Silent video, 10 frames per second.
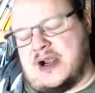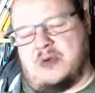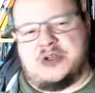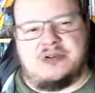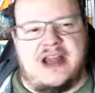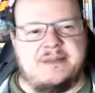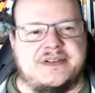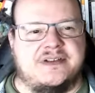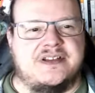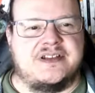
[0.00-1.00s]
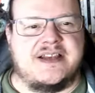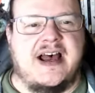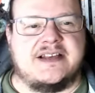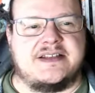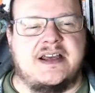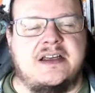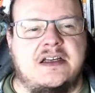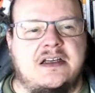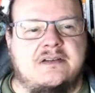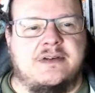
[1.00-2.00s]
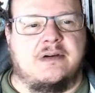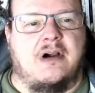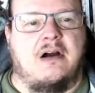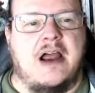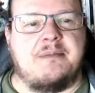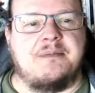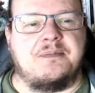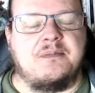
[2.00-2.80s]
which were an absolute disaster for crime,